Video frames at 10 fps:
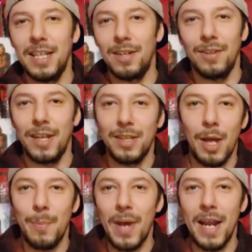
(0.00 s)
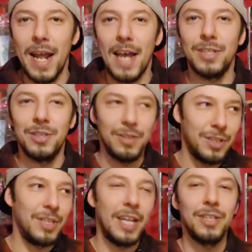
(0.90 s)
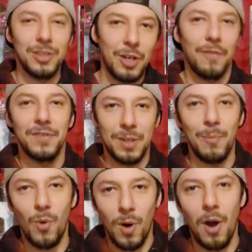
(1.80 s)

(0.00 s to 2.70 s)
that are like that badass you, you they deserved some more